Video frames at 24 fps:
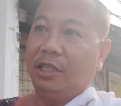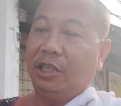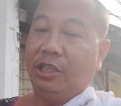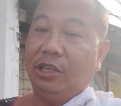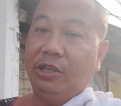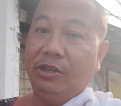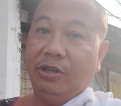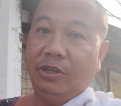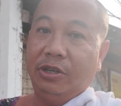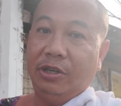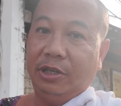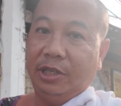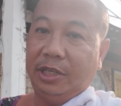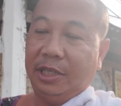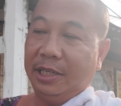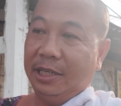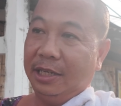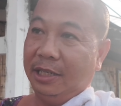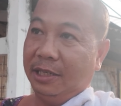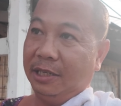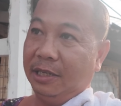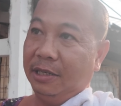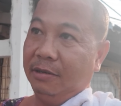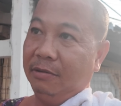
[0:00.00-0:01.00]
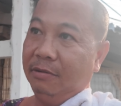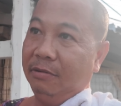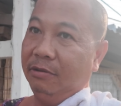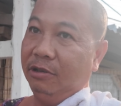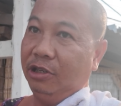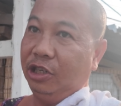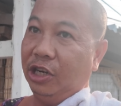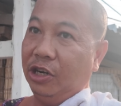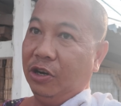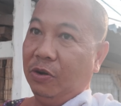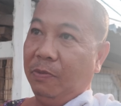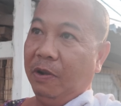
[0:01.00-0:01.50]
senior
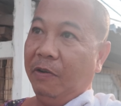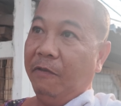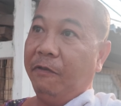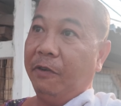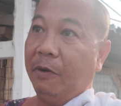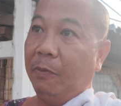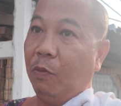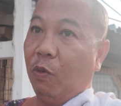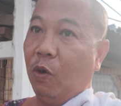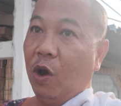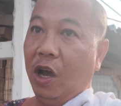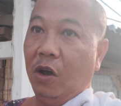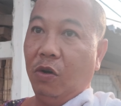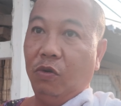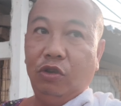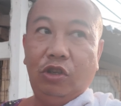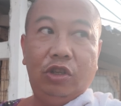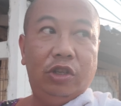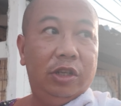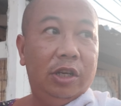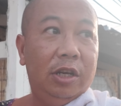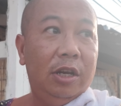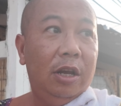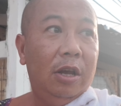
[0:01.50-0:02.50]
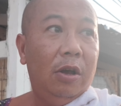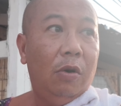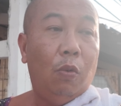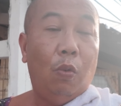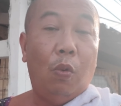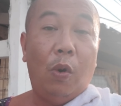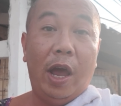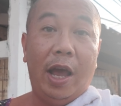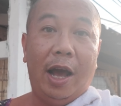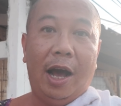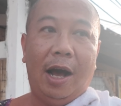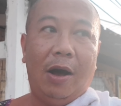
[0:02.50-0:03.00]
citizen gentleman from Wales,
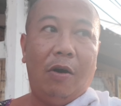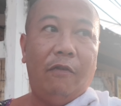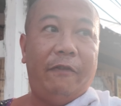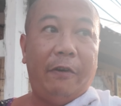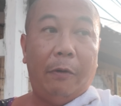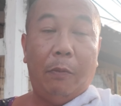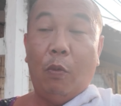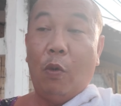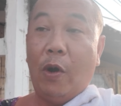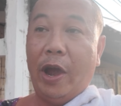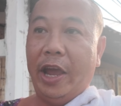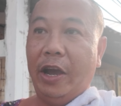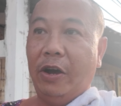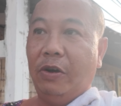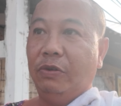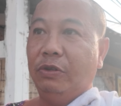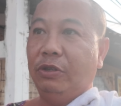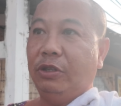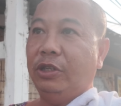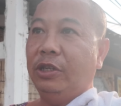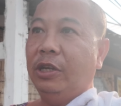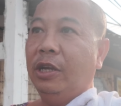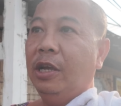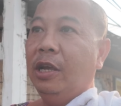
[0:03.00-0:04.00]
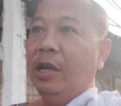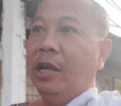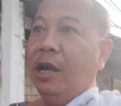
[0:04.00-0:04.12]
uh, from Wales,